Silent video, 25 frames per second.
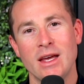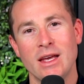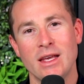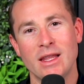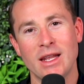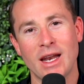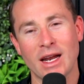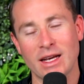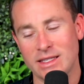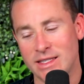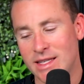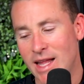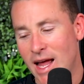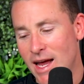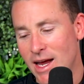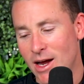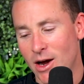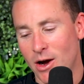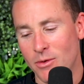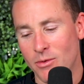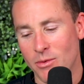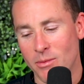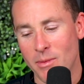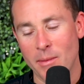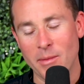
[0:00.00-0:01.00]
The next day, I
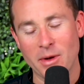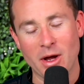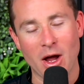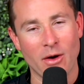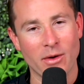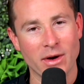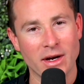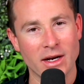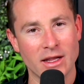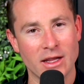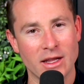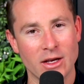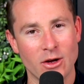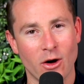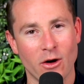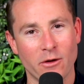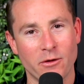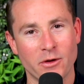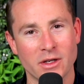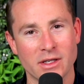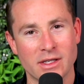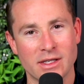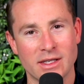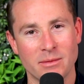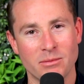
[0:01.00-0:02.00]
remember going into the
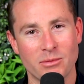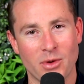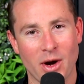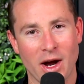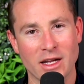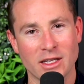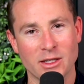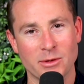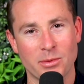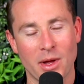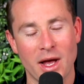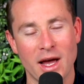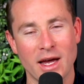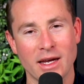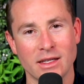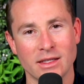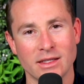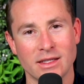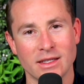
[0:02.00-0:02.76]
office in Browns Plains,